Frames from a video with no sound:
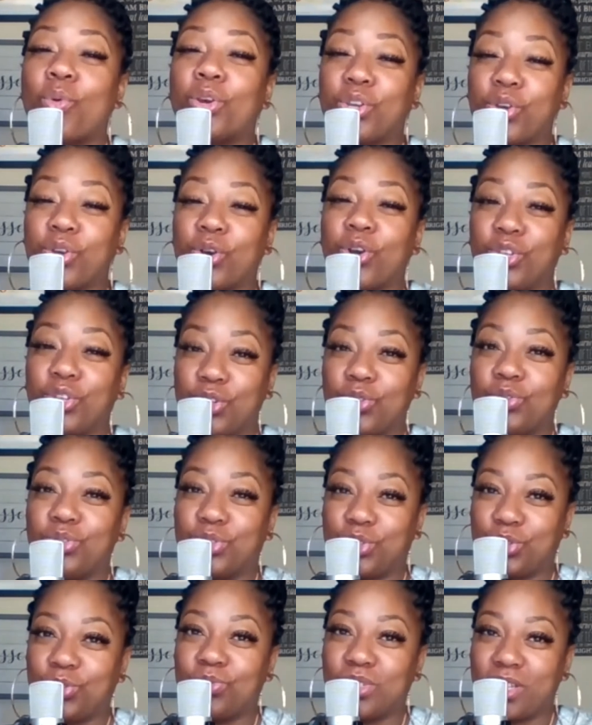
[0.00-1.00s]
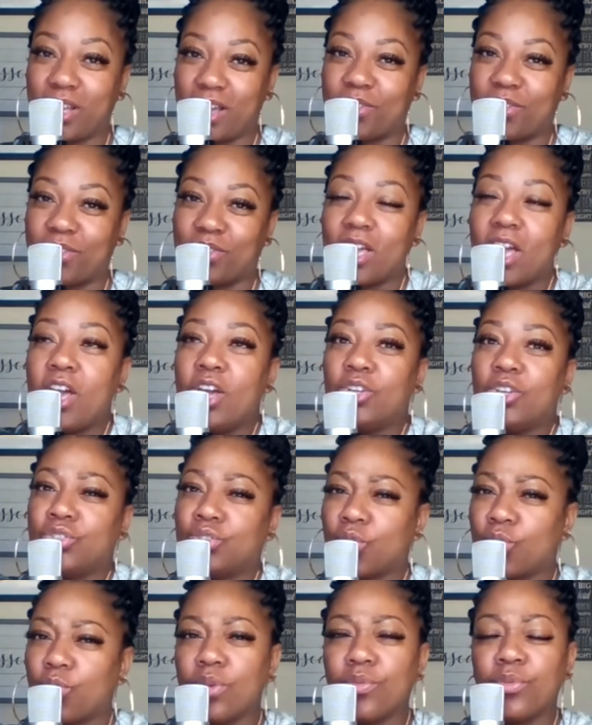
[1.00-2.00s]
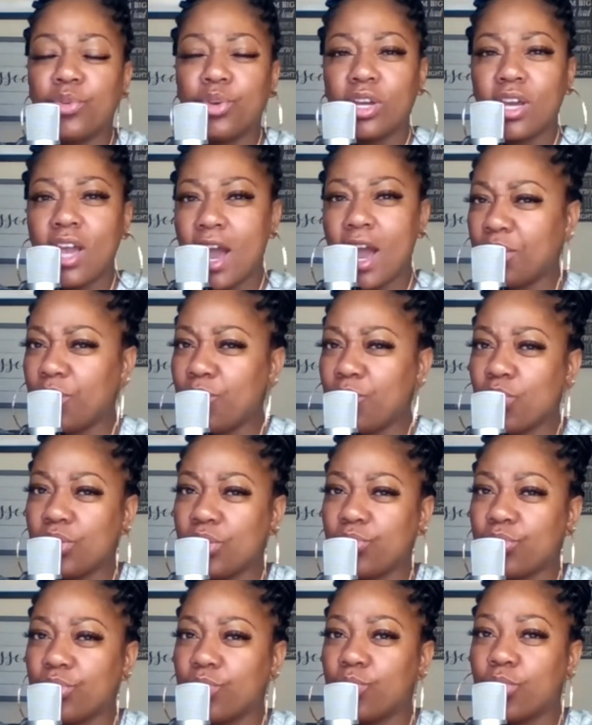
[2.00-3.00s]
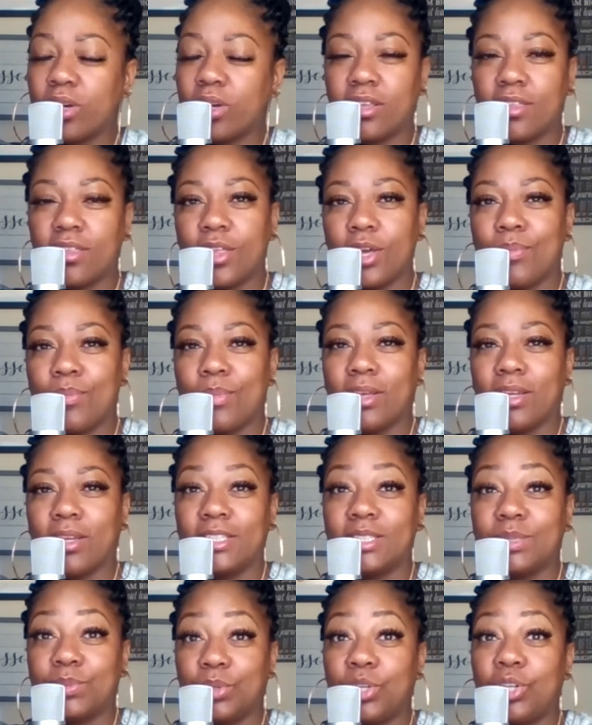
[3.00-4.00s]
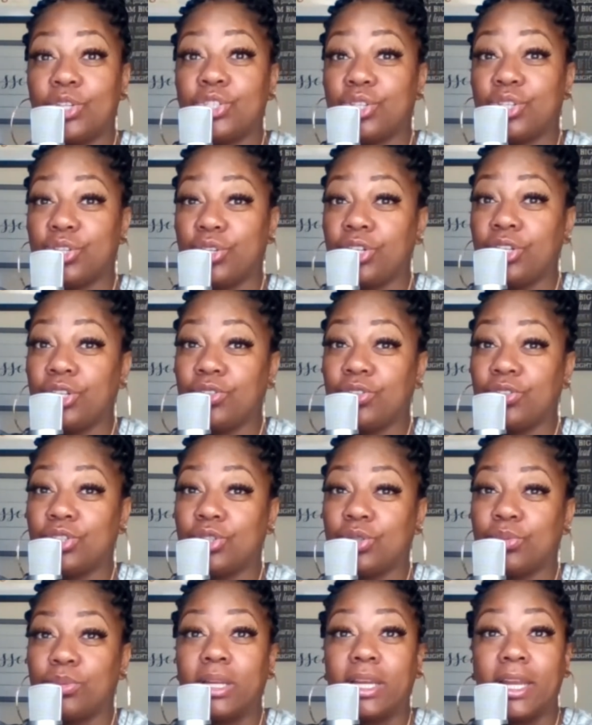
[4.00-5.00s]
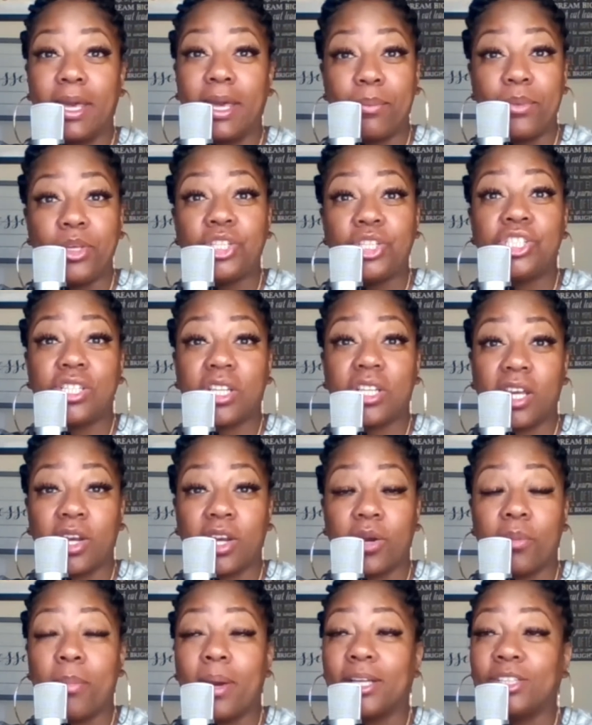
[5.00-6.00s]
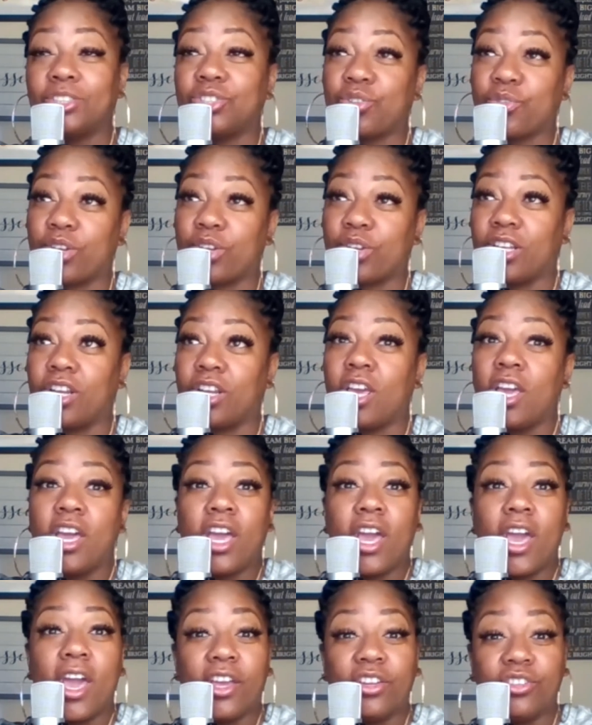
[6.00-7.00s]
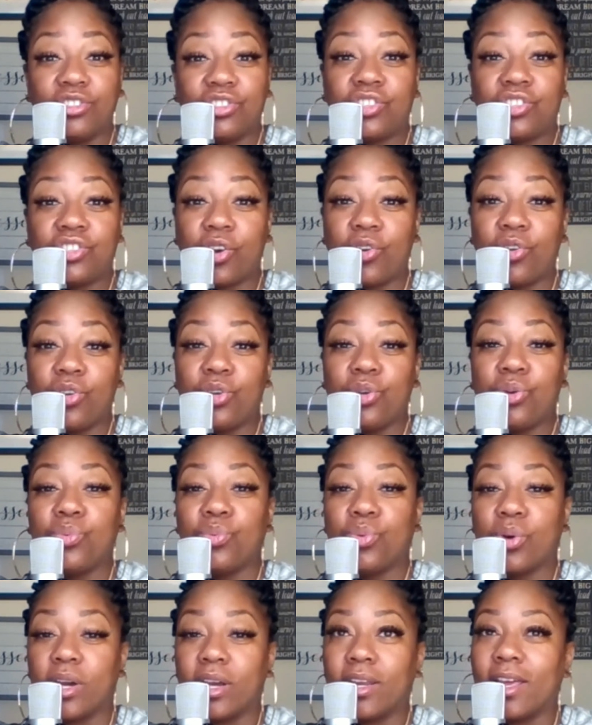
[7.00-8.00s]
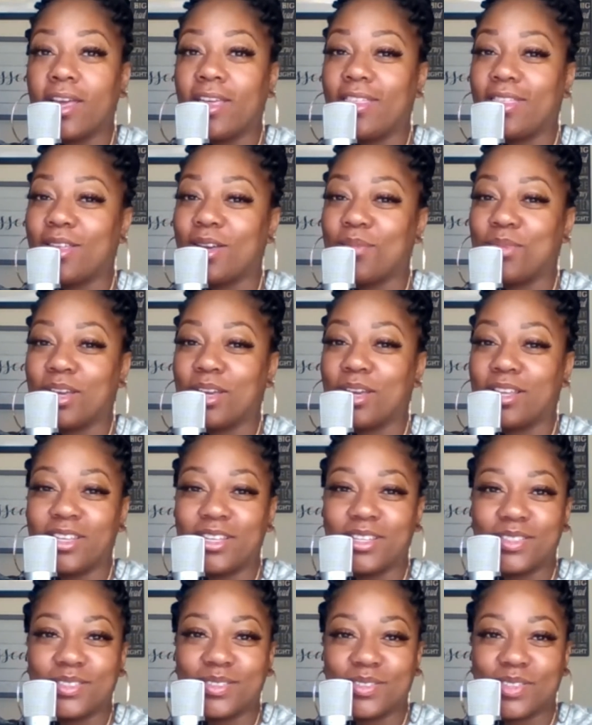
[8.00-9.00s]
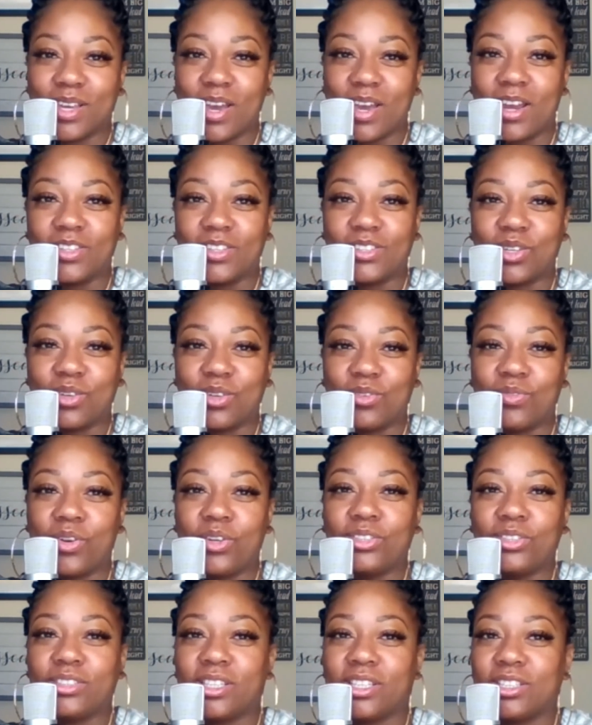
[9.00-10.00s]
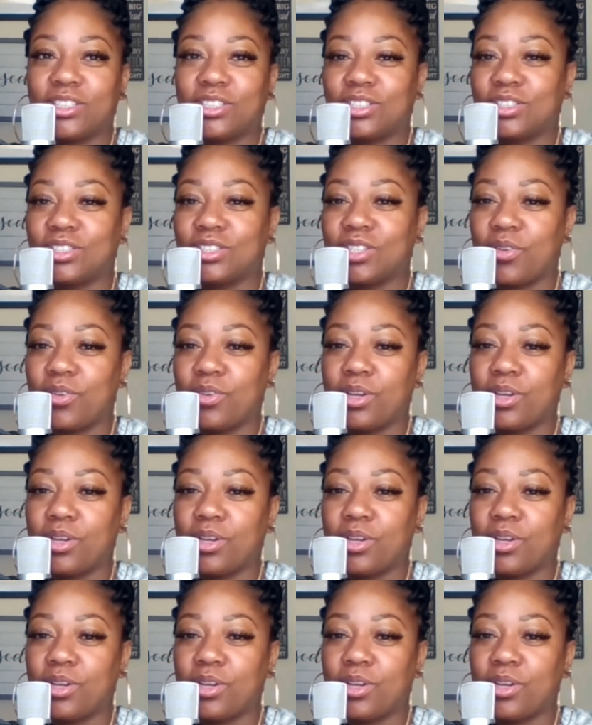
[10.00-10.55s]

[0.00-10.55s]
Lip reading: your YouTube channel. So if you're kind of wondering what a thumbnail is because you're new to YouTube, let me share my screen and show you what a thumbnail is. All right, so first, let's just go